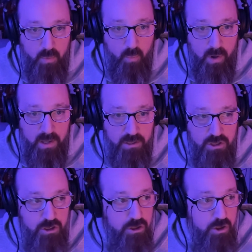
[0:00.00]
was
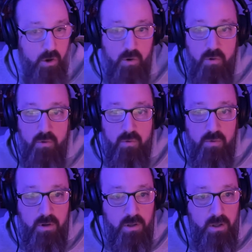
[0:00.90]

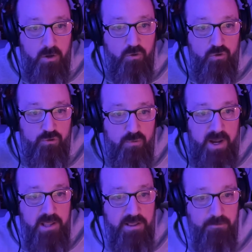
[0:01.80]
so
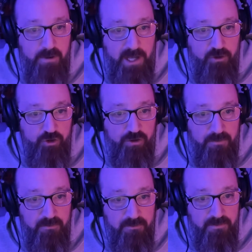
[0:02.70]
crazy rich
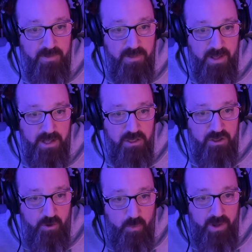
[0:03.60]
and
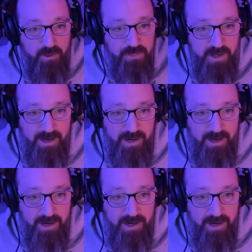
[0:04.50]
so wealthy.